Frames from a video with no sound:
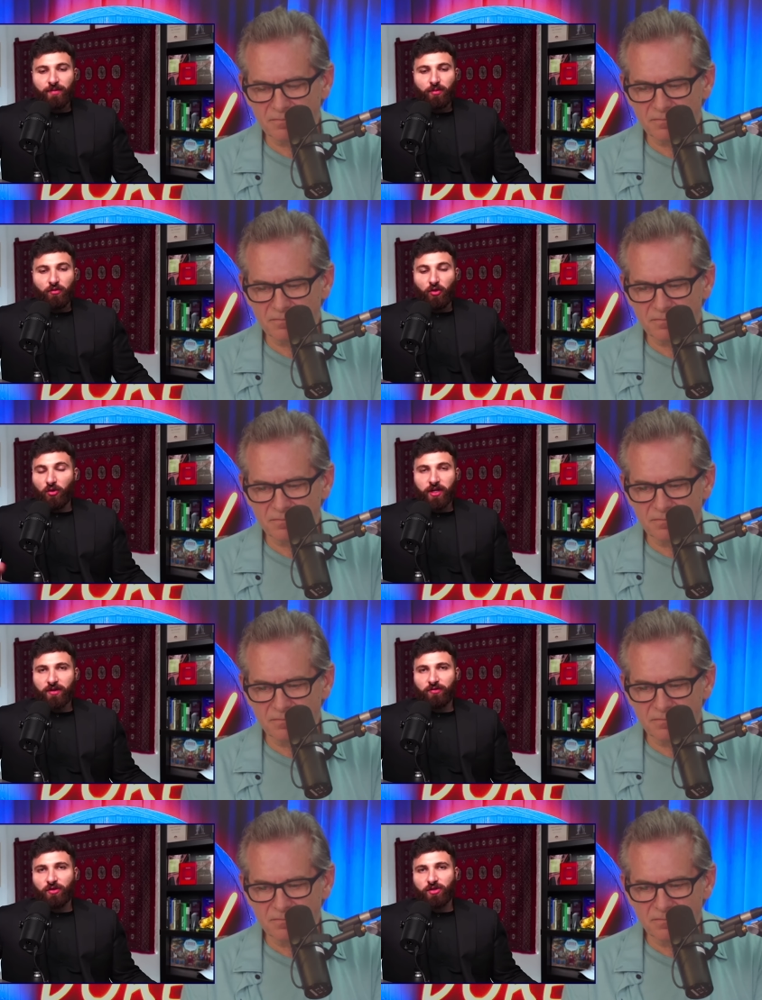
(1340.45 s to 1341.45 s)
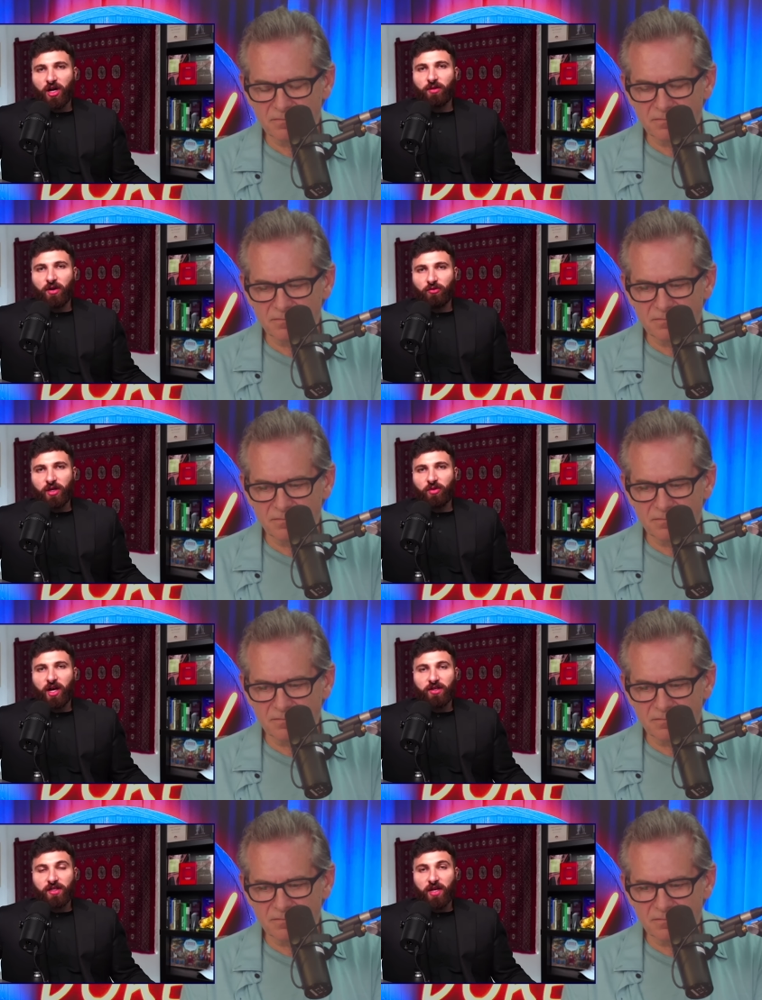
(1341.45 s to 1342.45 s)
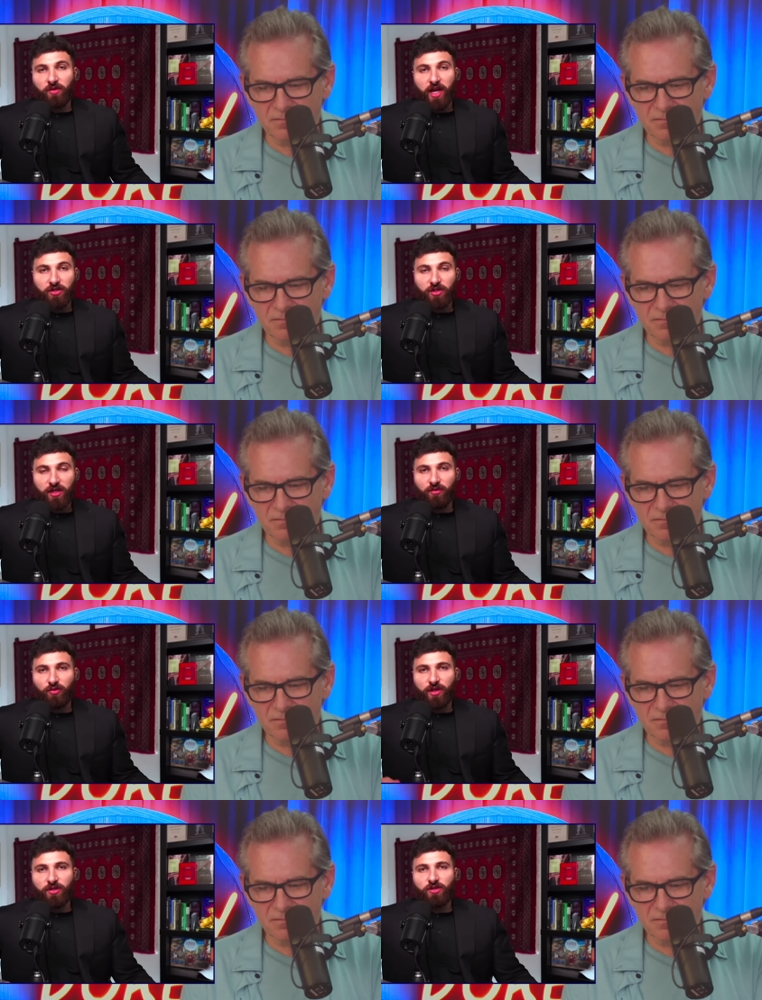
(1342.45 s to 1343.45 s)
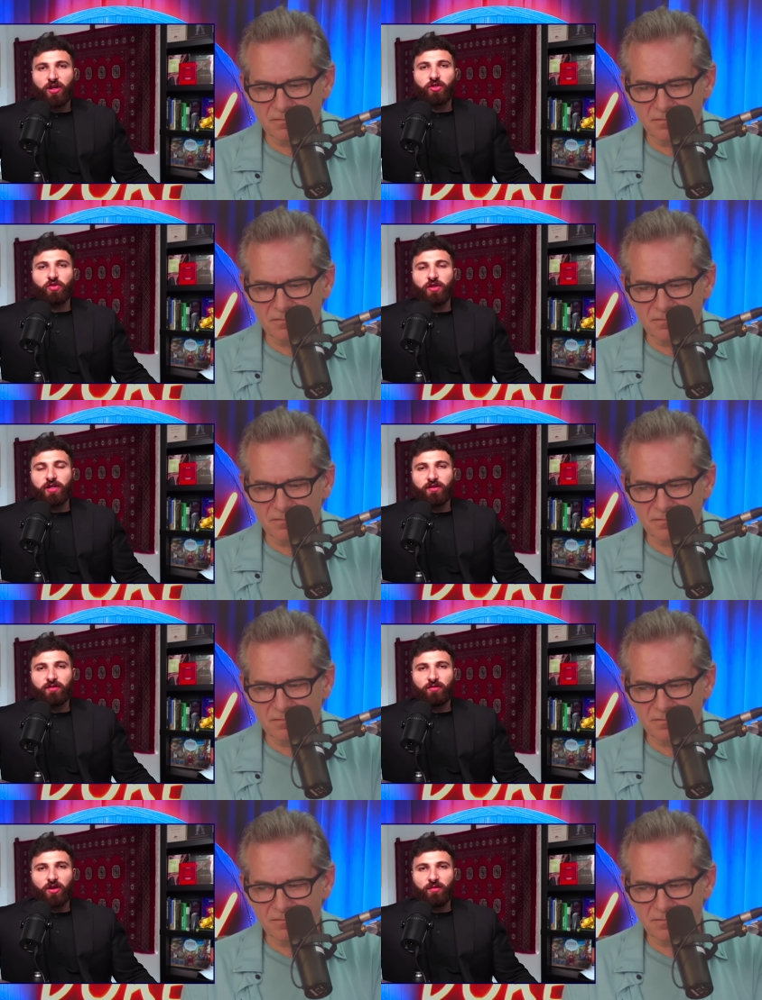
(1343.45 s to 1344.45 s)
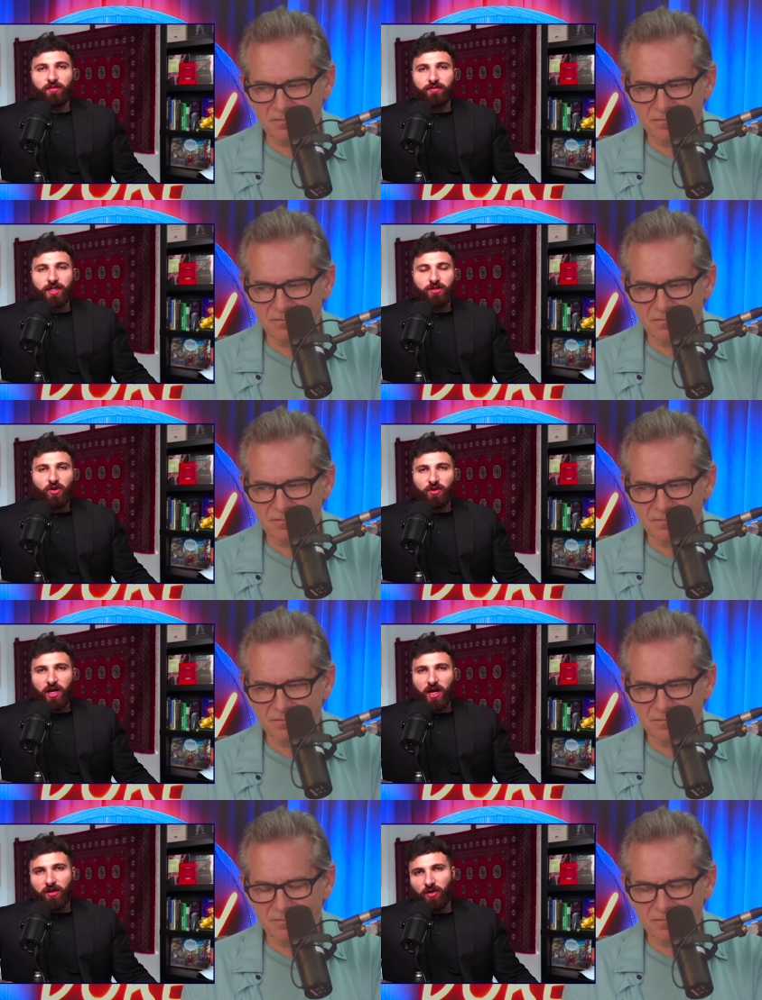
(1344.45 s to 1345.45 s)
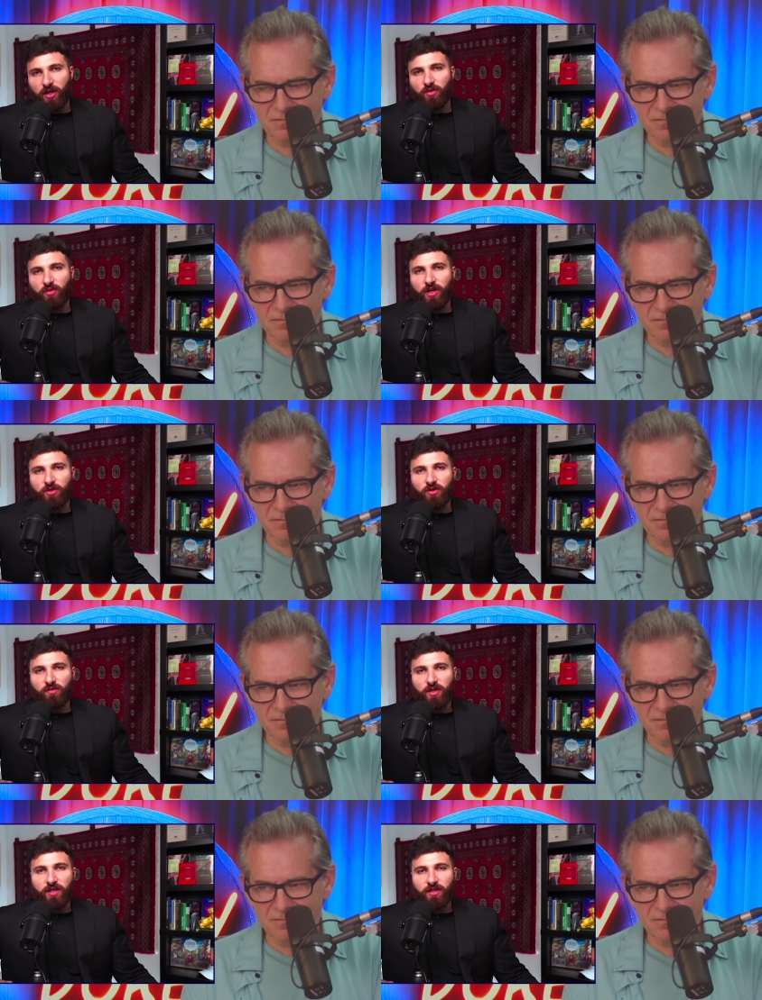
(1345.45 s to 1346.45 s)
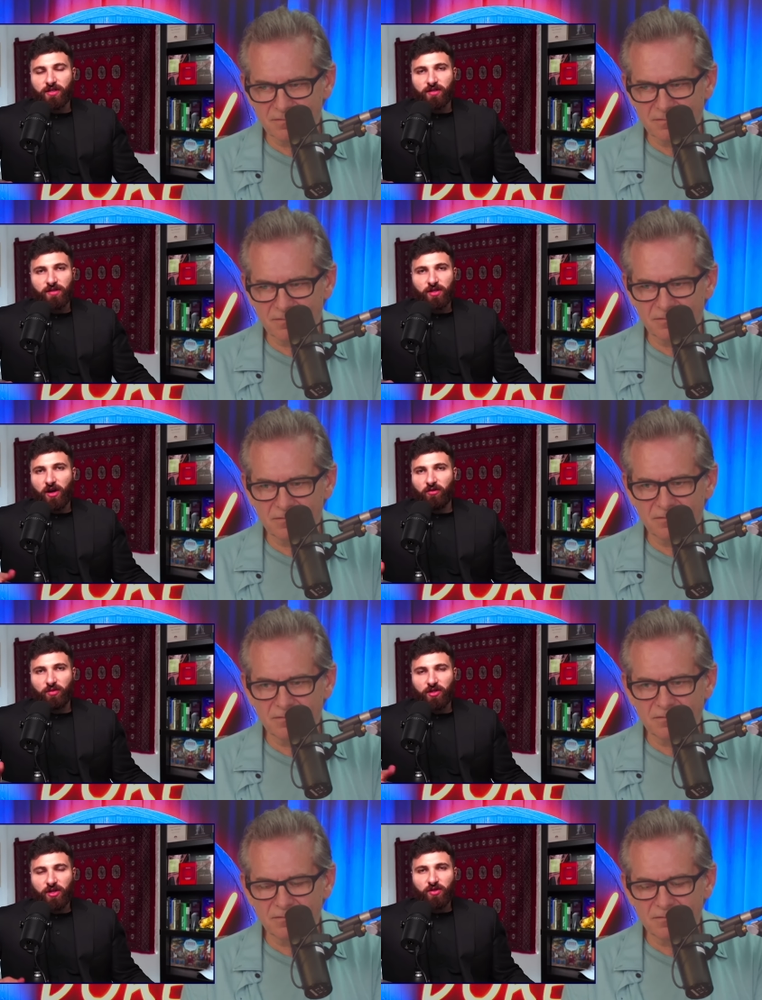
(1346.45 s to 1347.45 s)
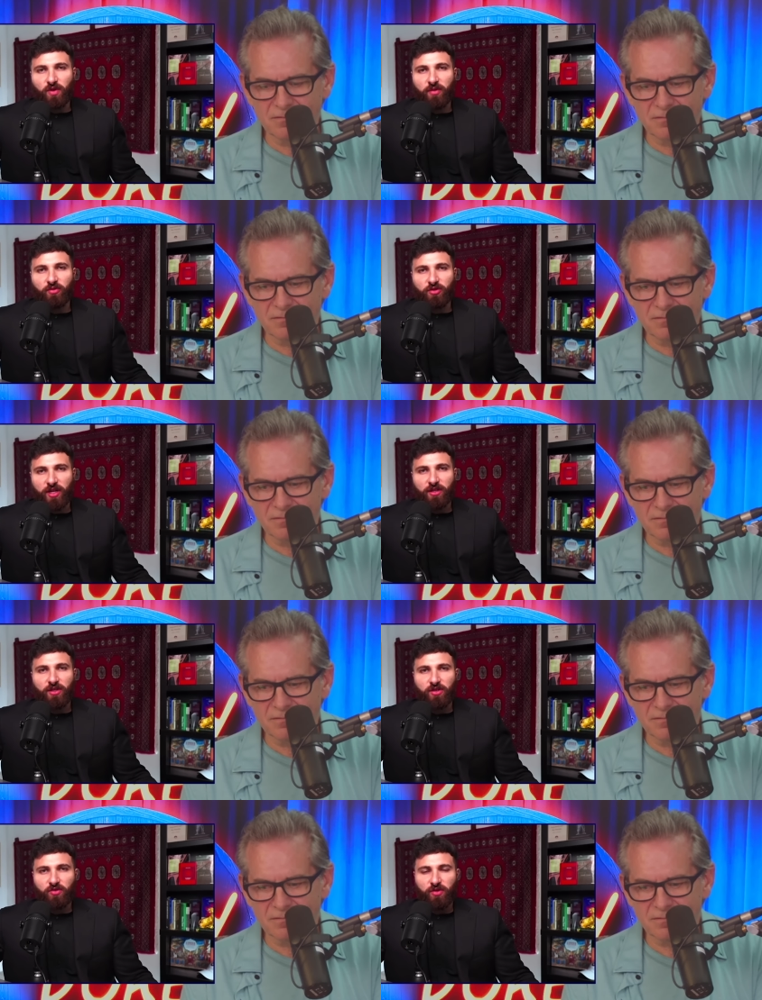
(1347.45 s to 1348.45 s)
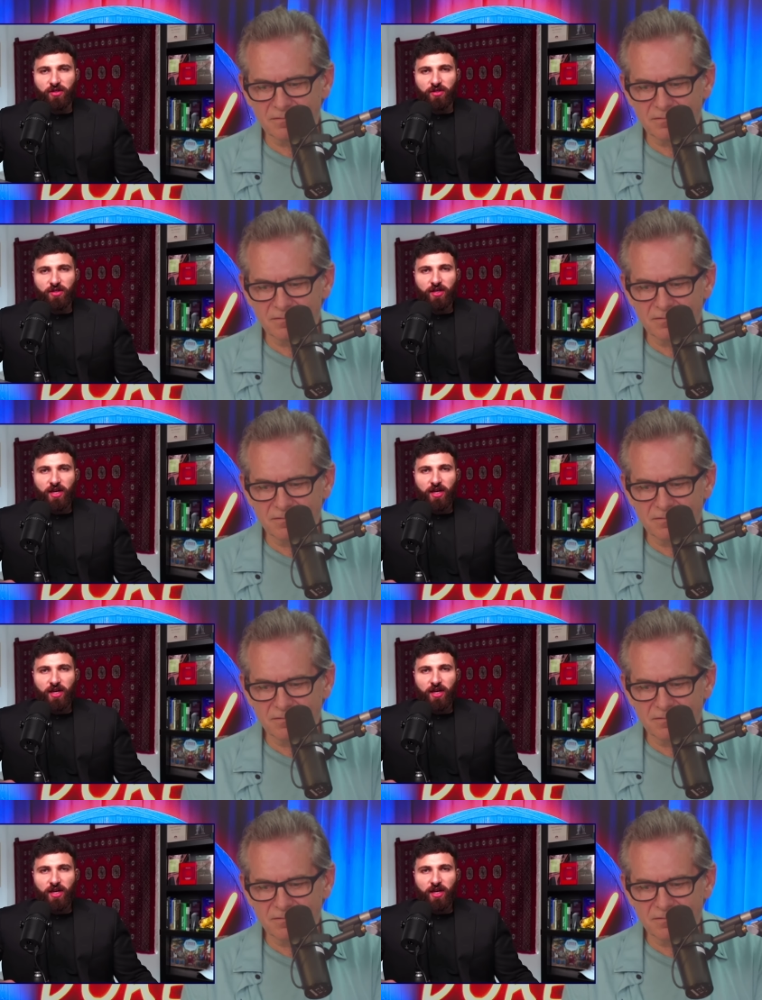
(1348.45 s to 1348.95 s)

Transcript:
Speaker 1: before we can free talk about freeing Palestine, we actually need to free this country from its own kind of occupation, because the government doesn't represent the interests